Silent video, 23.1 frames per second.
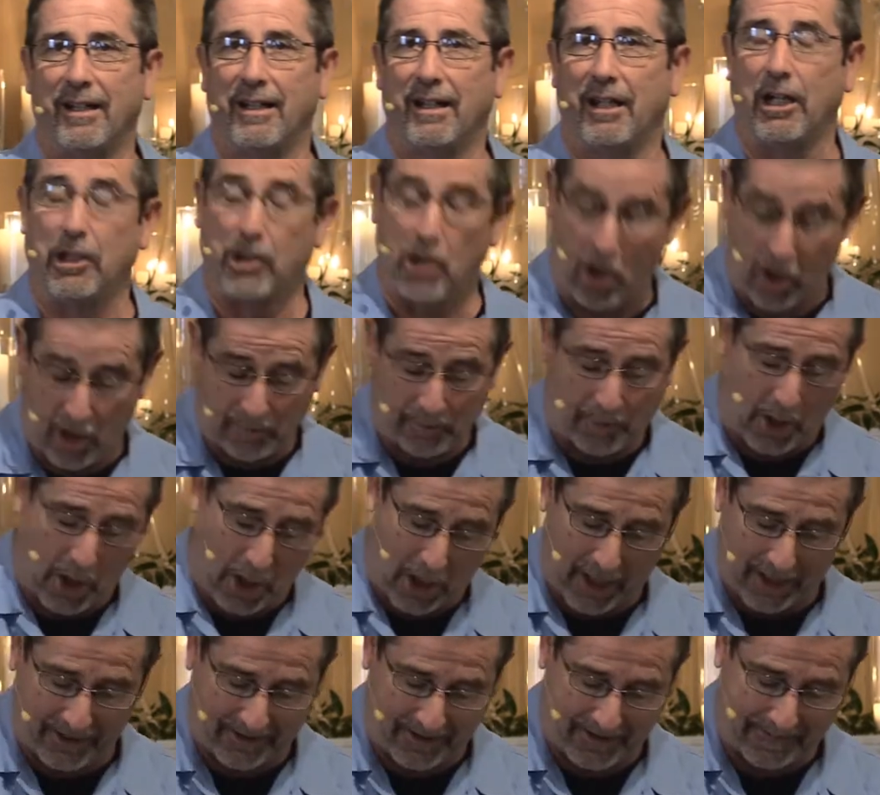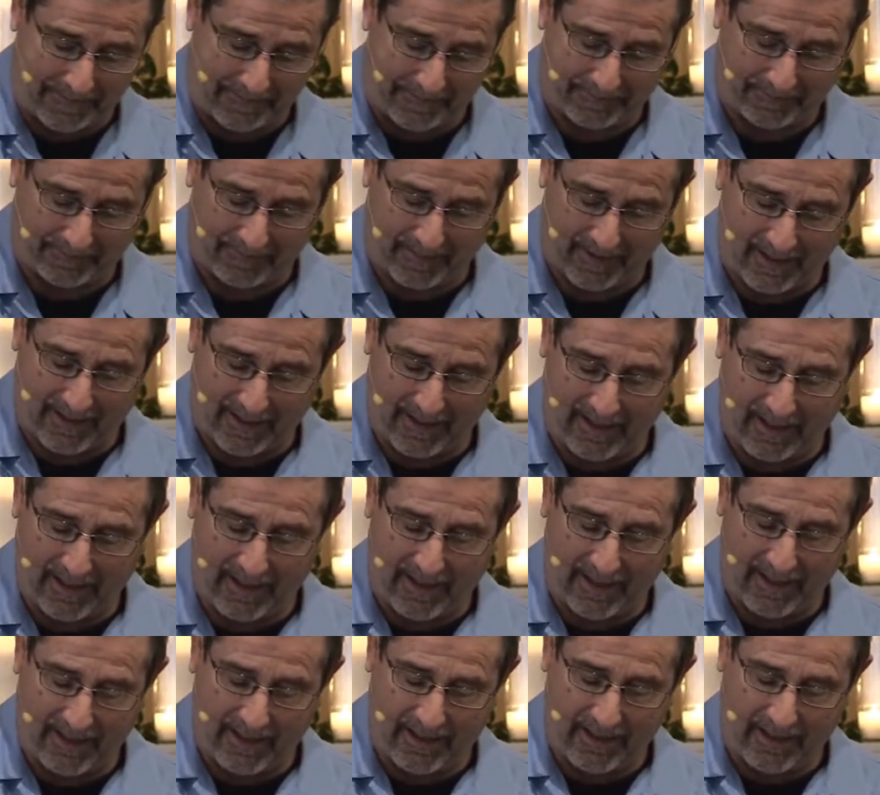A long pause.
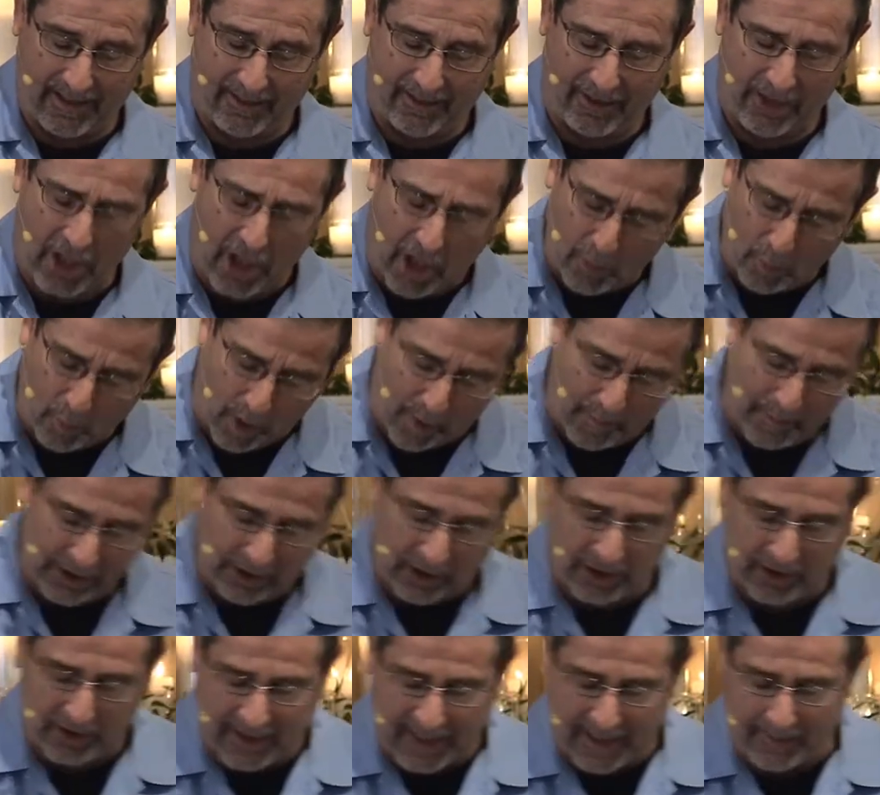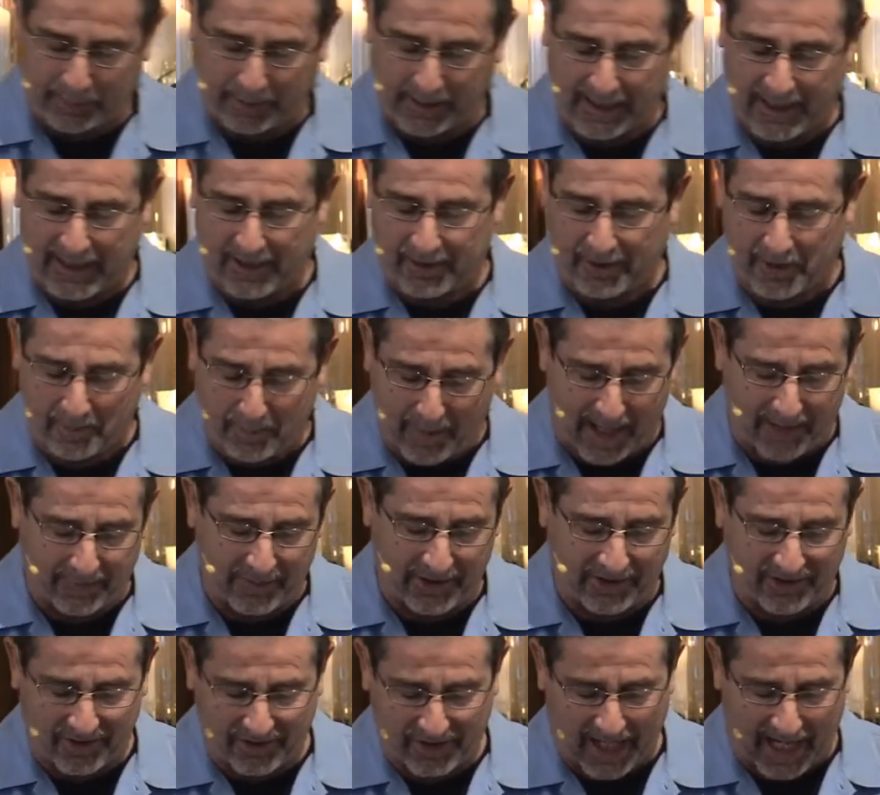The young woman looked deeply into
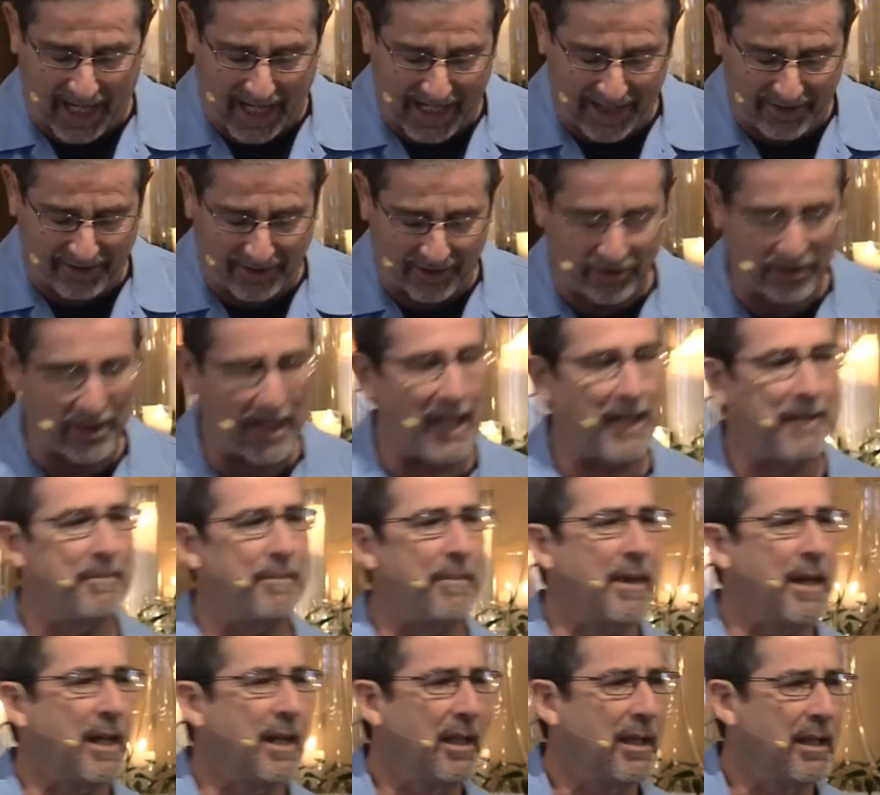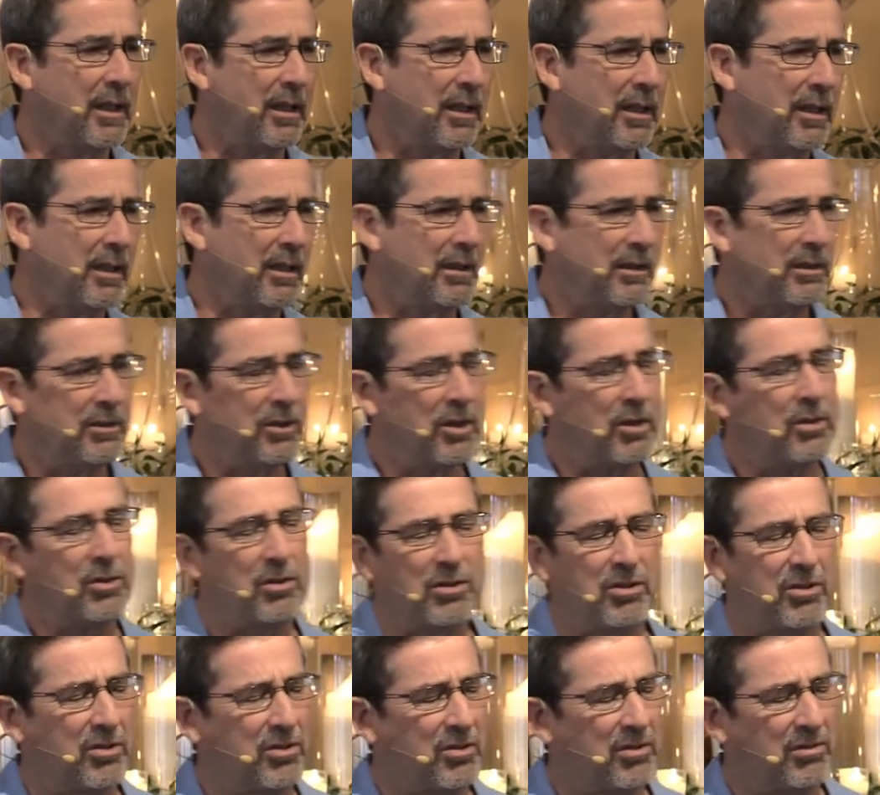Mavis's eyes and said, do,
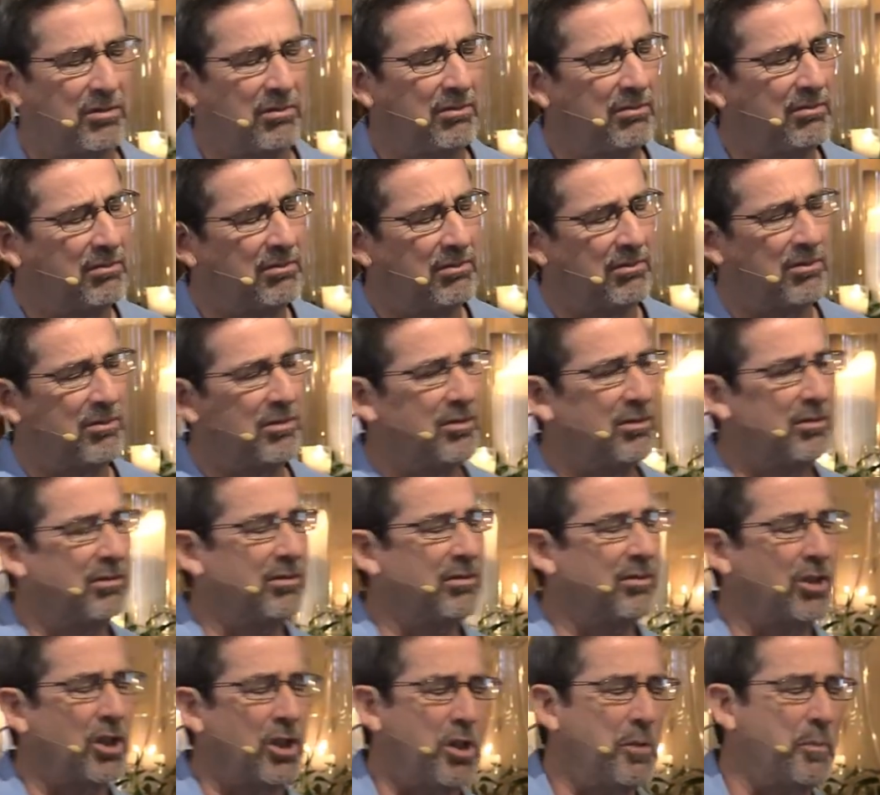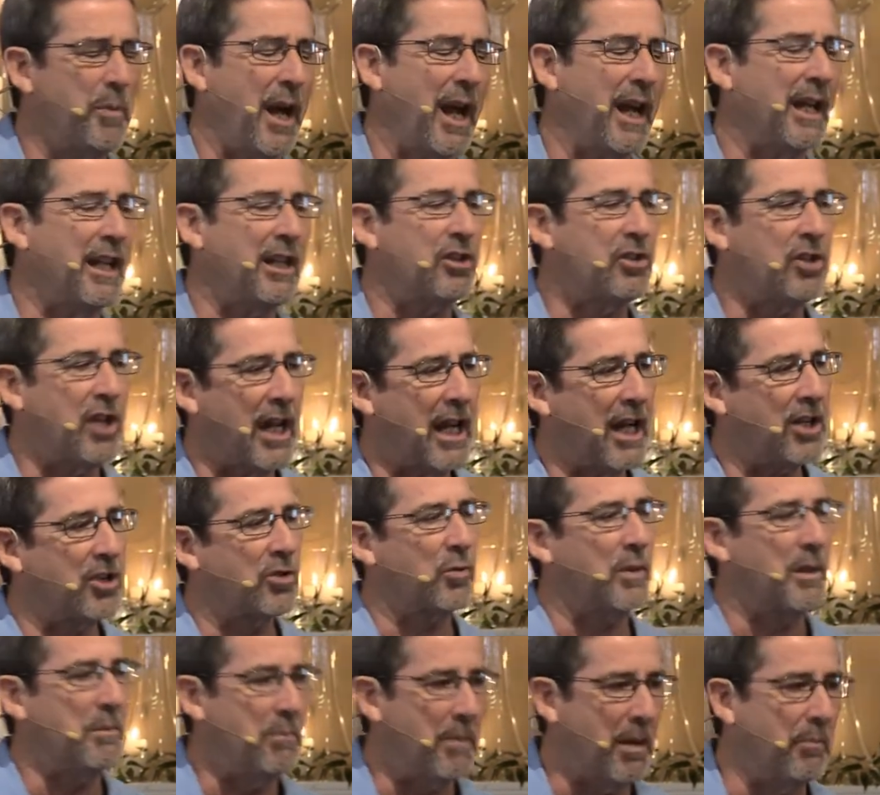do you by any chance
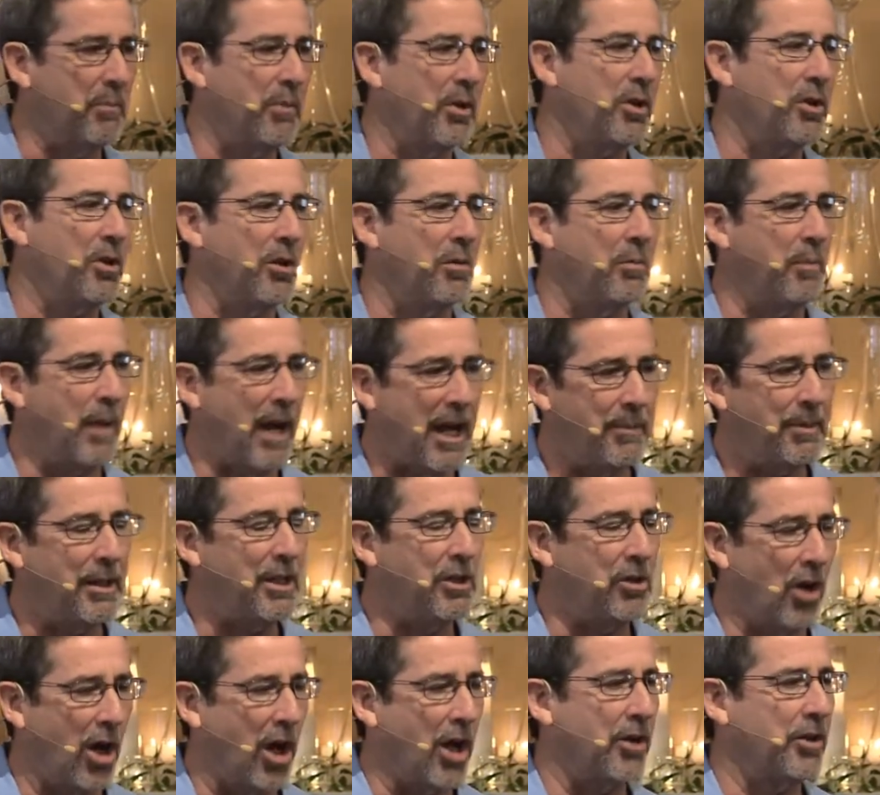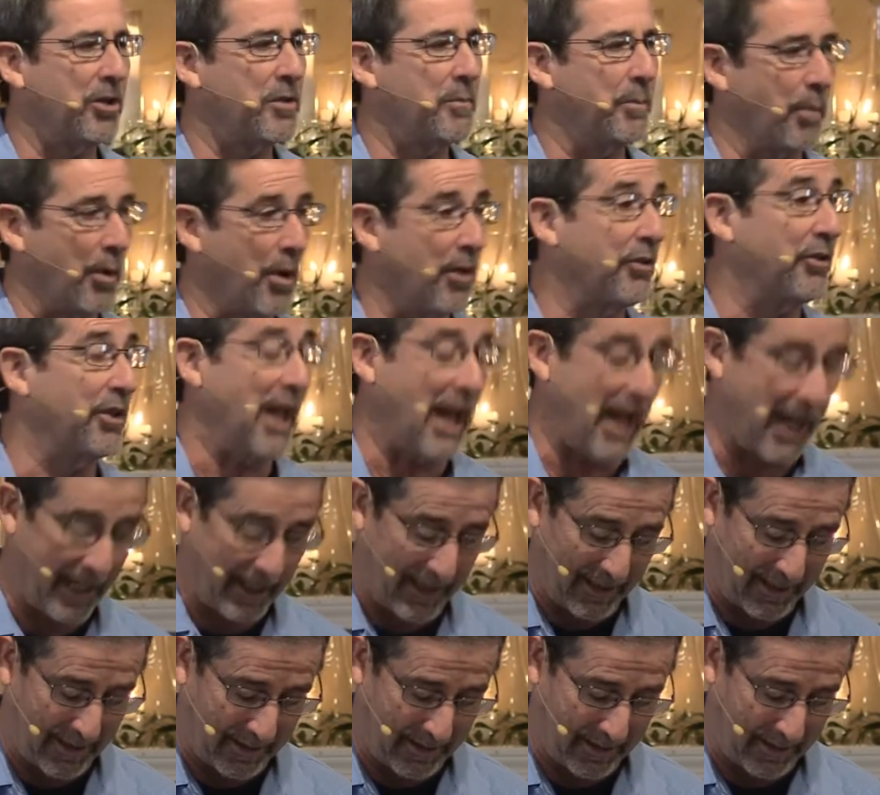remember your baby daughter's birthday?
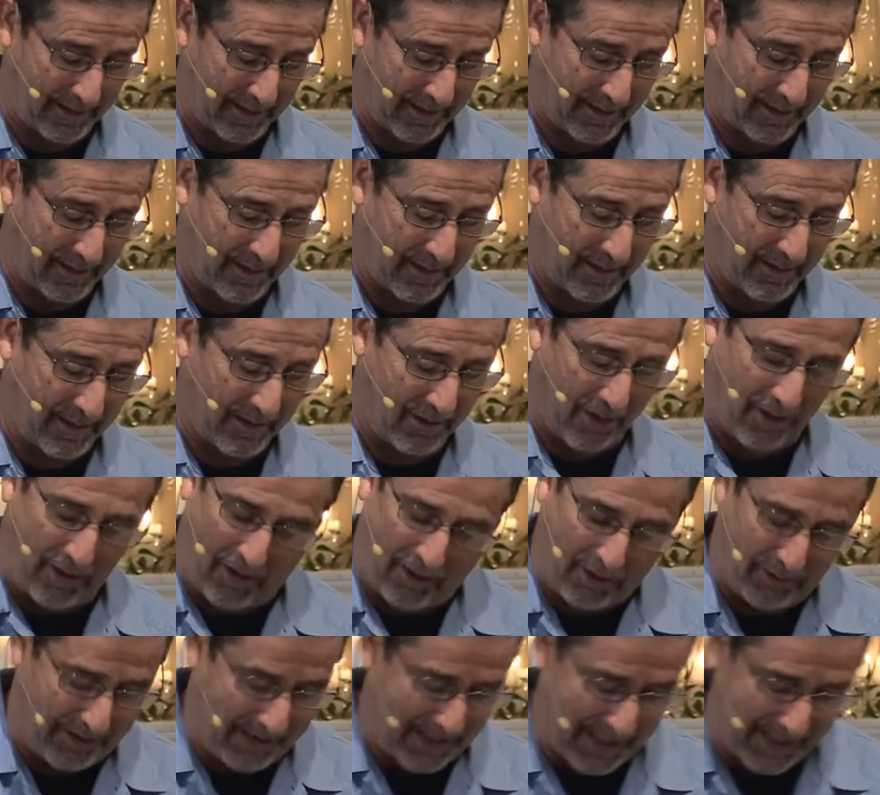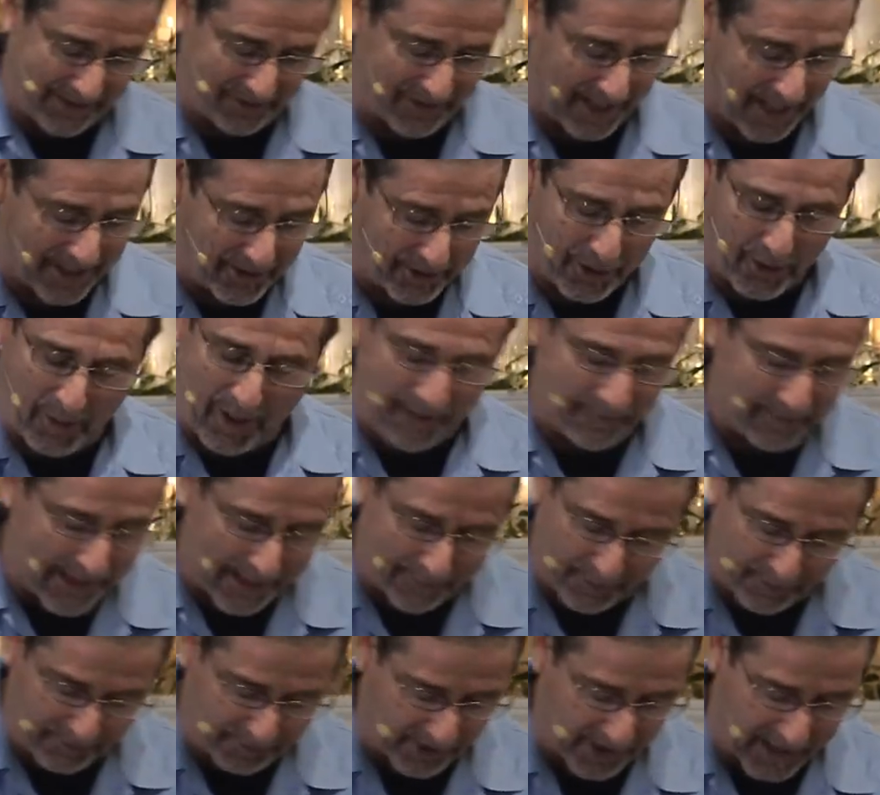Oh, yes, I do. I've
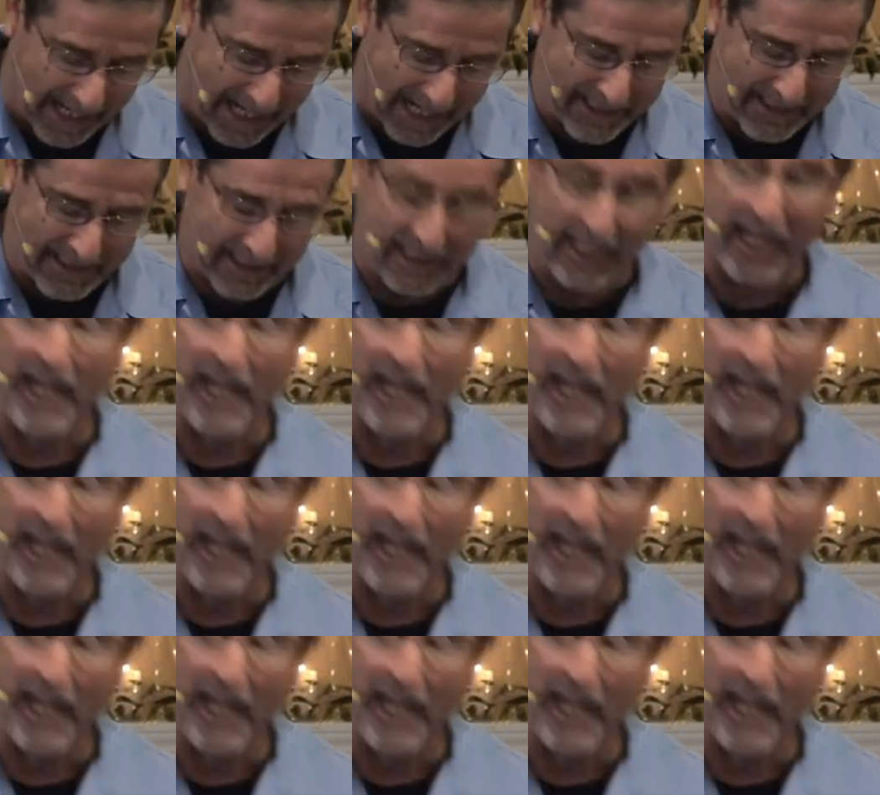never forgotten it.